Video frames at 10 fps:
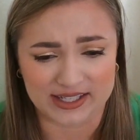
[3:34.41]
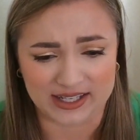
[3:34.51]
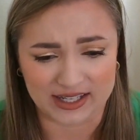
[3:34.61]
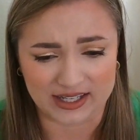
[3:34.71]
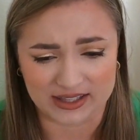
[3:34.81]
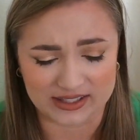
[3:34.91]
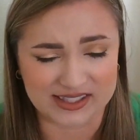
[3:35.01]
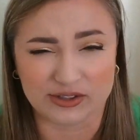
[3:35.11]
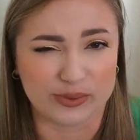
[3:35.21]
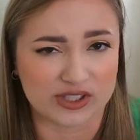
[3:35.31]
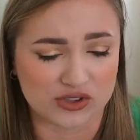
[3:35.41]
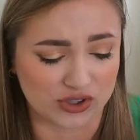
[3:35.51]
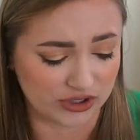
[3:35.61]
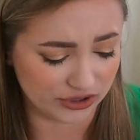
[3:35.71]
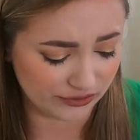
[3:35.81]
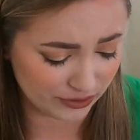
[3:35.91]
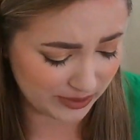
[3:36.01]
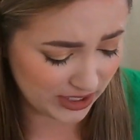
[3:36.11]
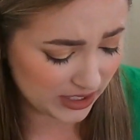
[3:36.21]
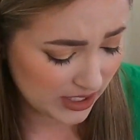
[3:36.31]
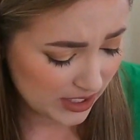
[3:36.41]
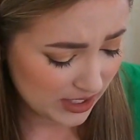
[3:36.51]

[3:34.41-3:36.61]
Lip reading: and it's a little bit stronger for me.